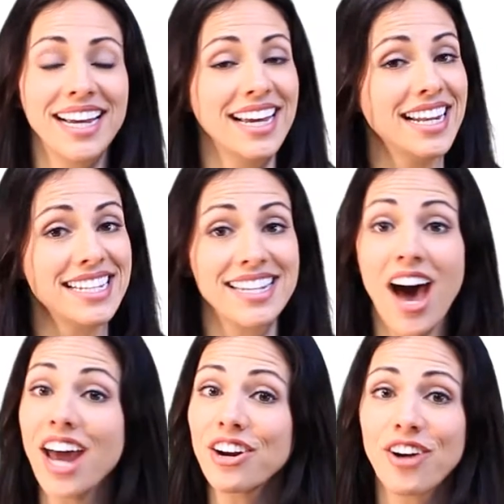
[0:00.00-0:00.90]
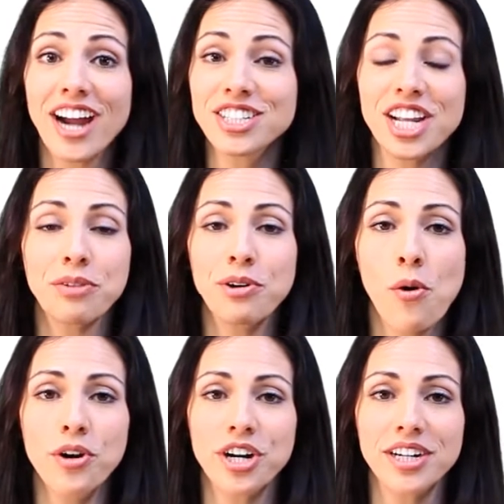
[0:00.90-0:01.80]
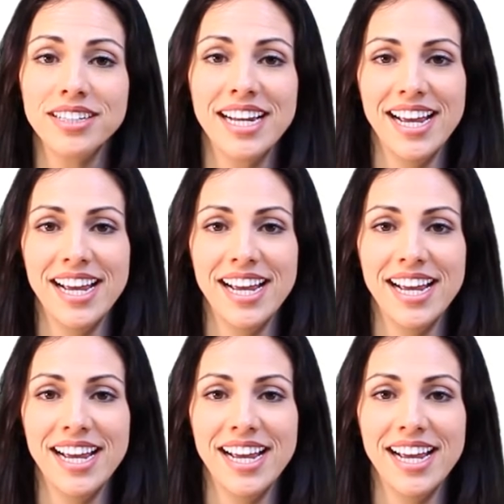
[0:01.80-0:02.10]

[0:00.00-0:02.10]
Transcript: It is not a crash data recorder.